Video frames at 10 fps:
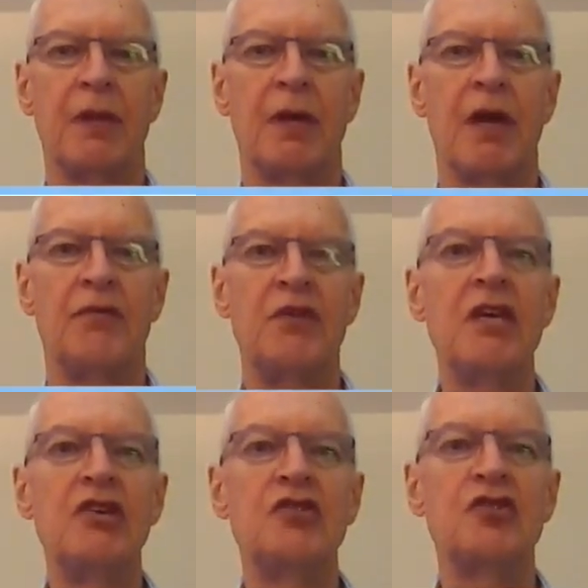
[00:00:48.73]
And
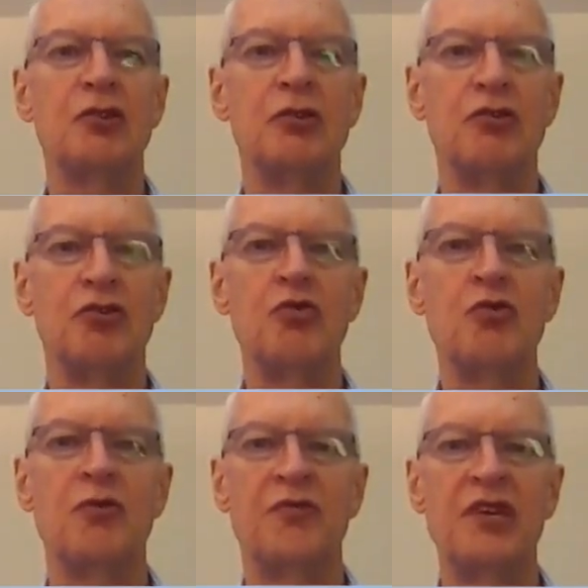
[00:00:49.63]
these two
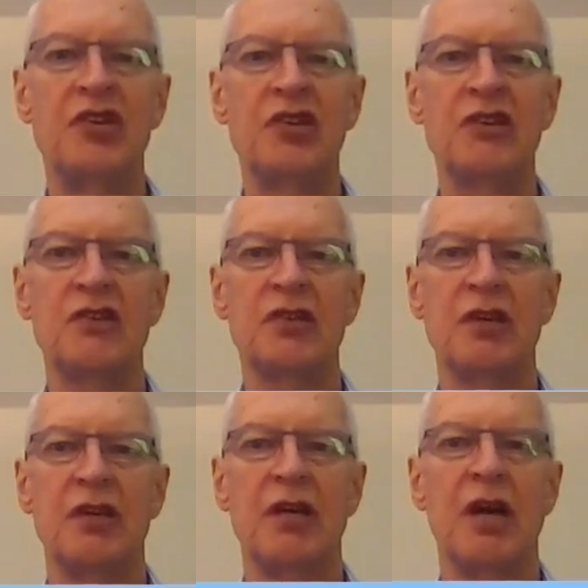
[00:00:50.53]
features
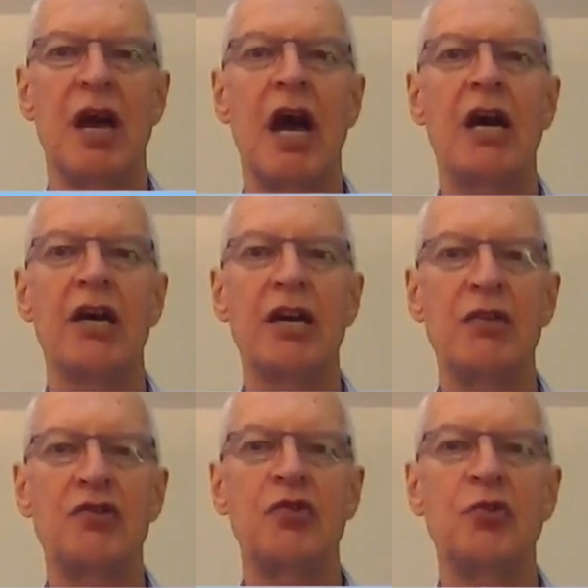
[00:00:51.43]
are going
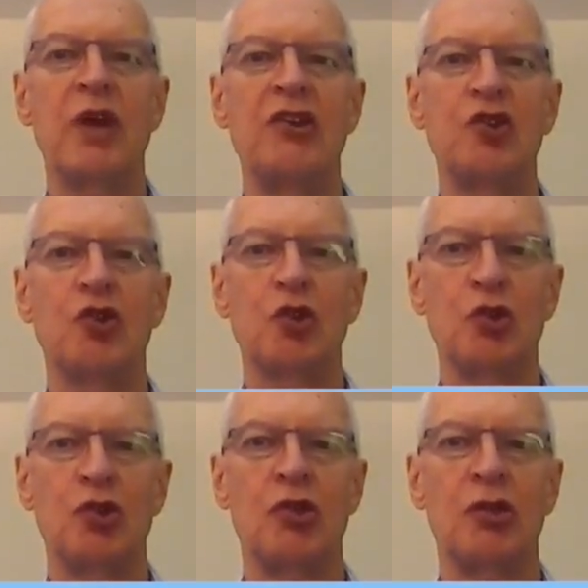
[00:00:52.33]
to
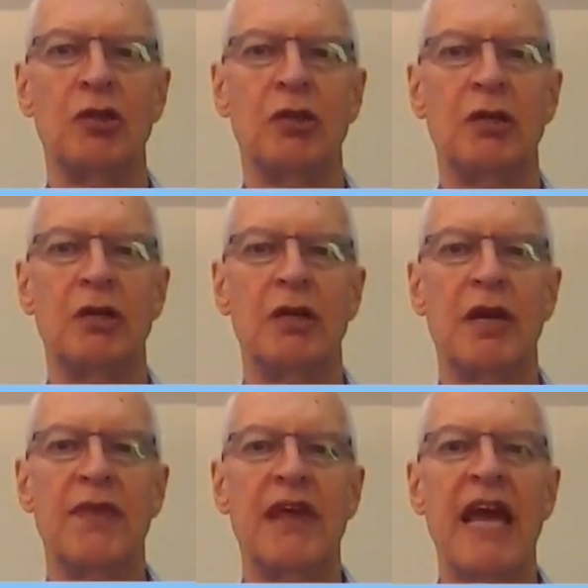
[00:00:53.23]
ensure
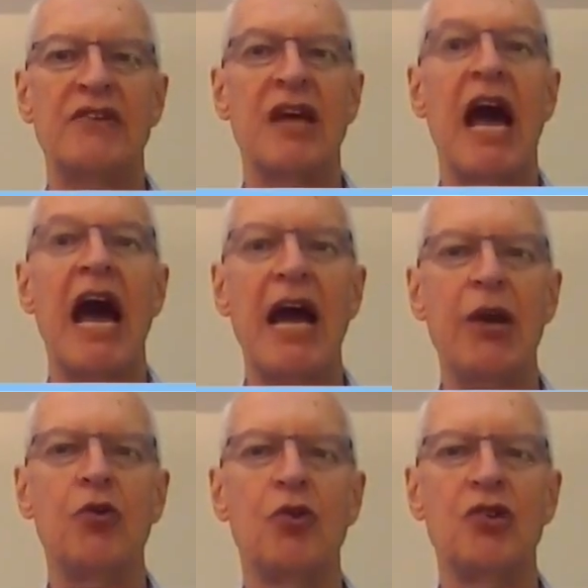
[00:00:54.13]
that higher
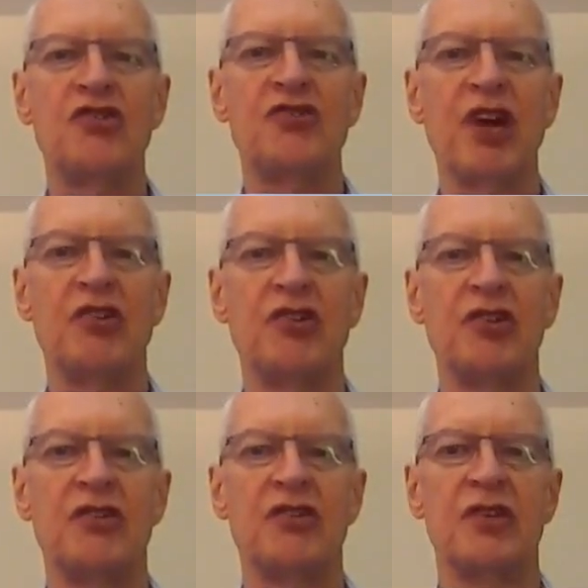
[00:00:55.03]
order
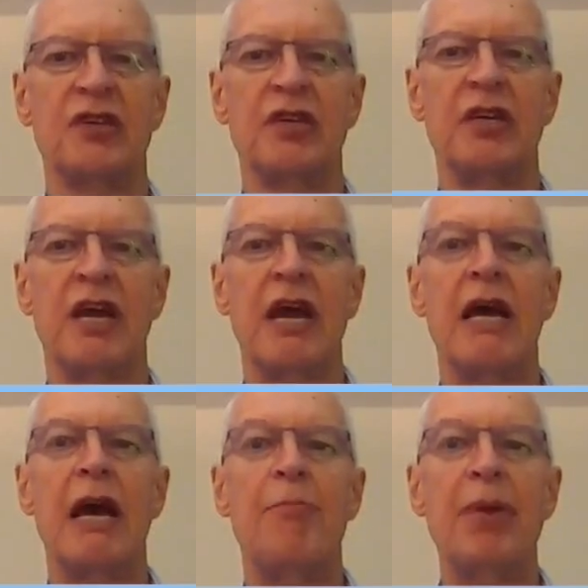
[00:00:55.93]
structures
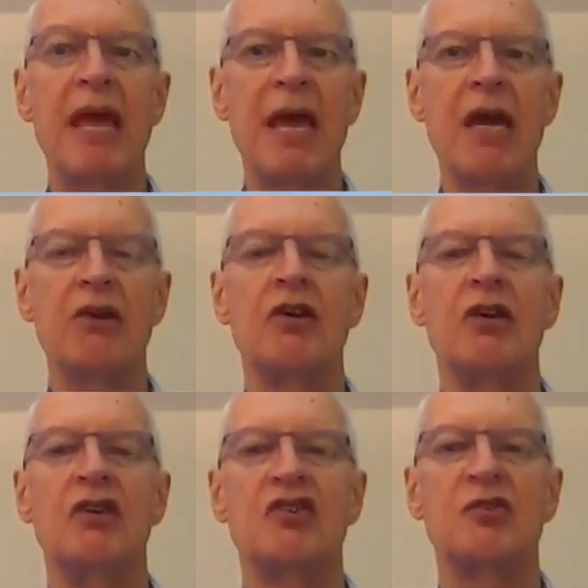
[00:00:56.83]
appear
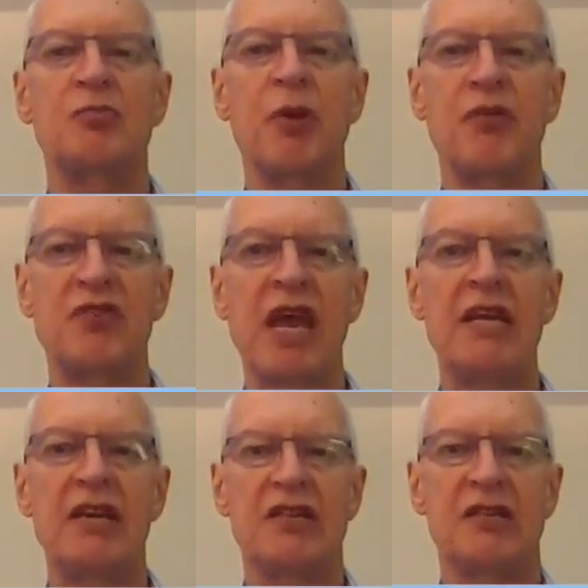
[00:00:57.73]

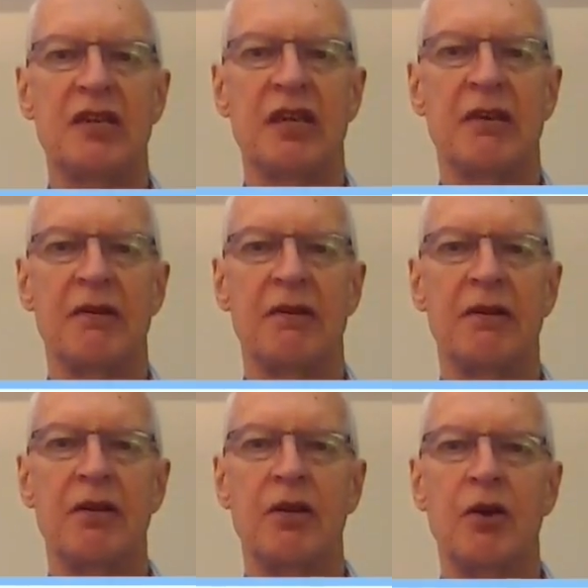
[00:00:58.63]
spontaneously
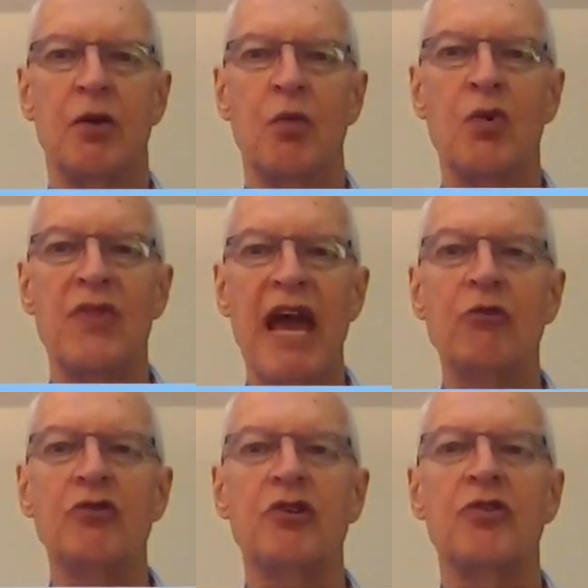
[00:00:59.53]

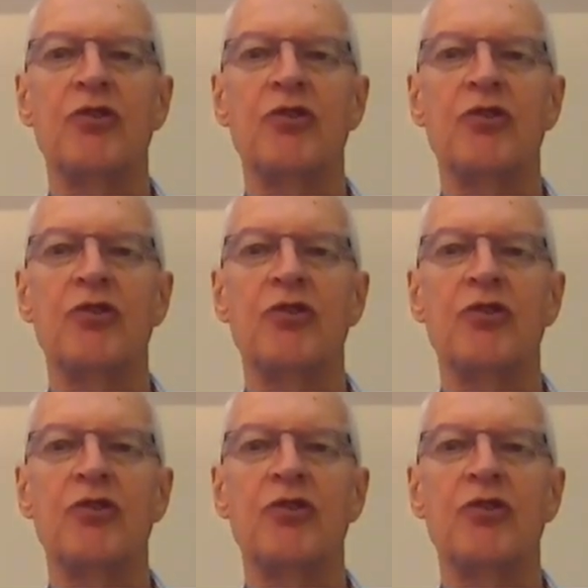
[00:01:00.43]
without the